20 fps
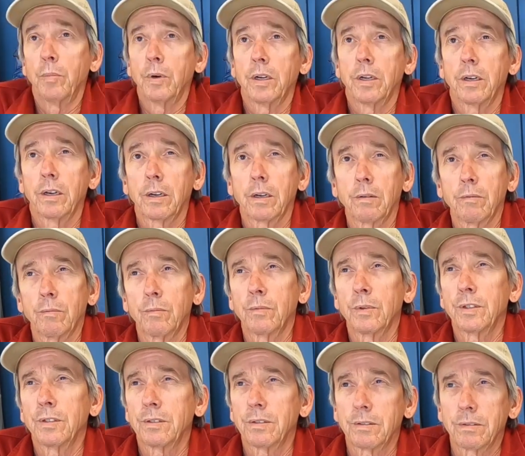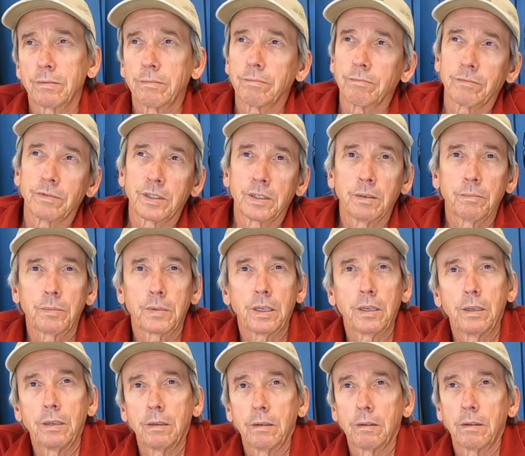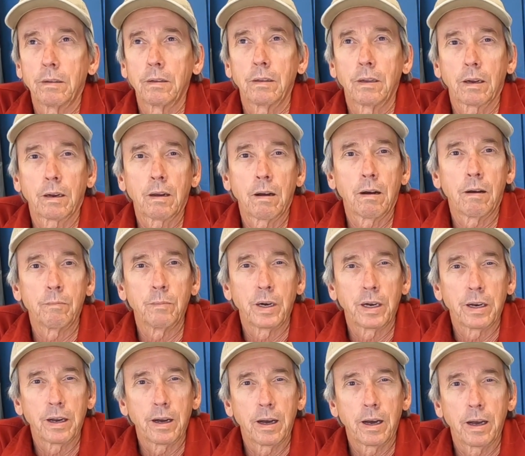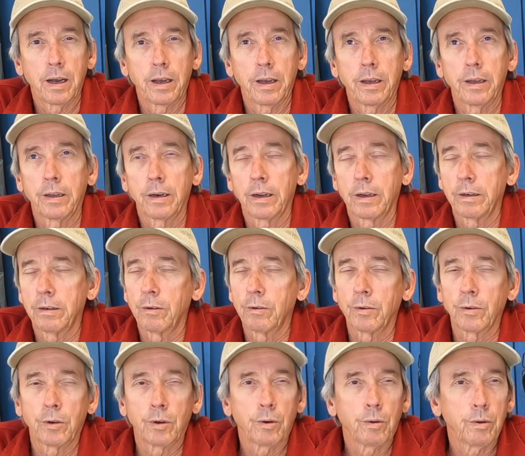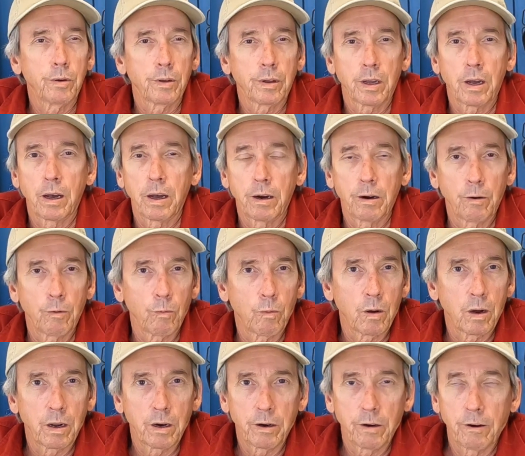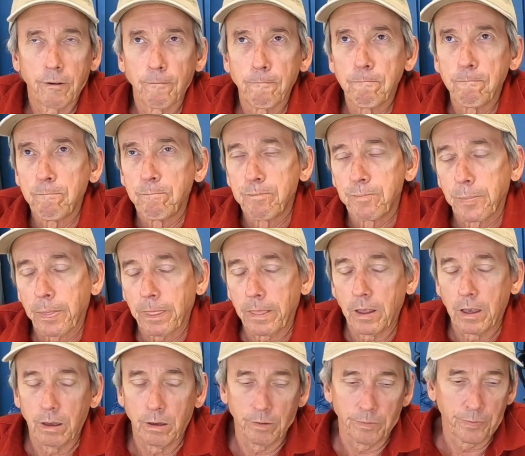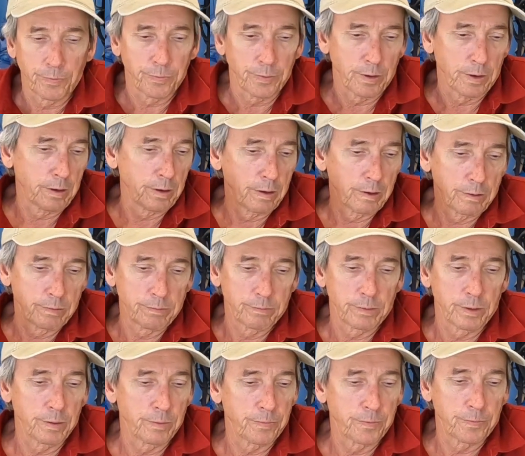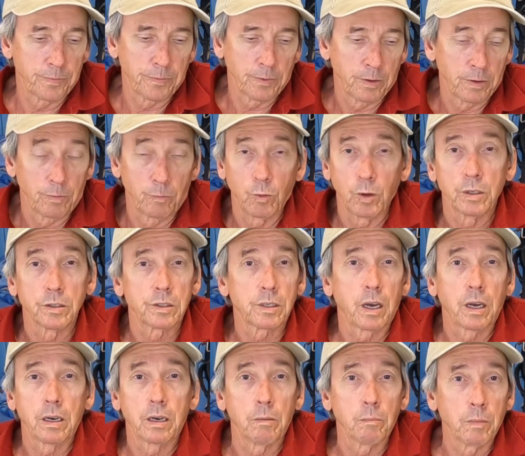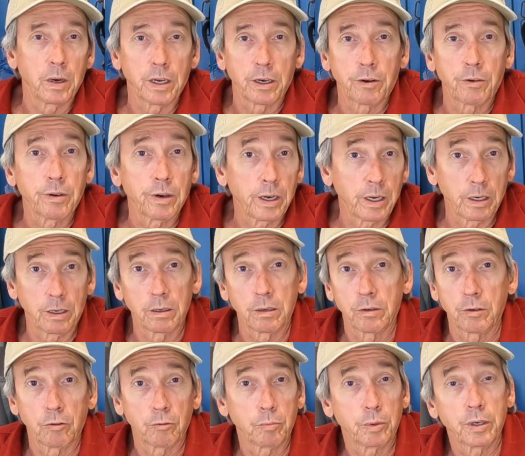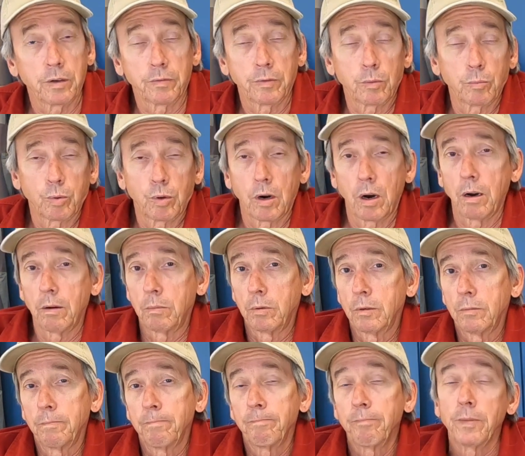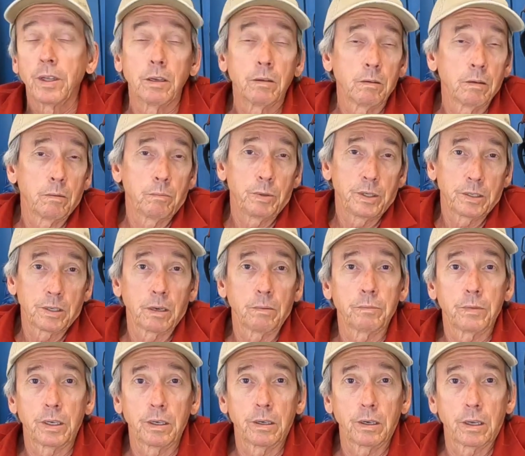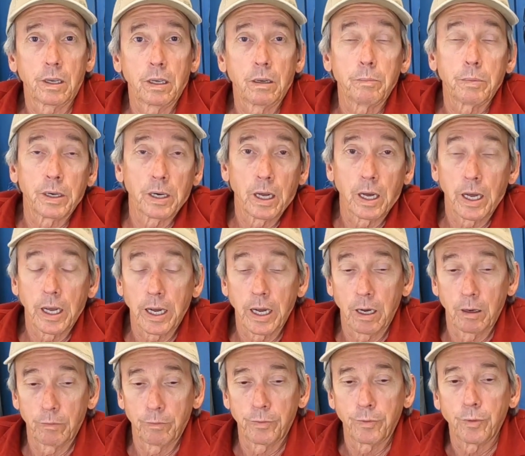But it was something that caught my eye, and I don't know at higher water if on one side it might create a little bit of a problem. It'd be something to keep an eye out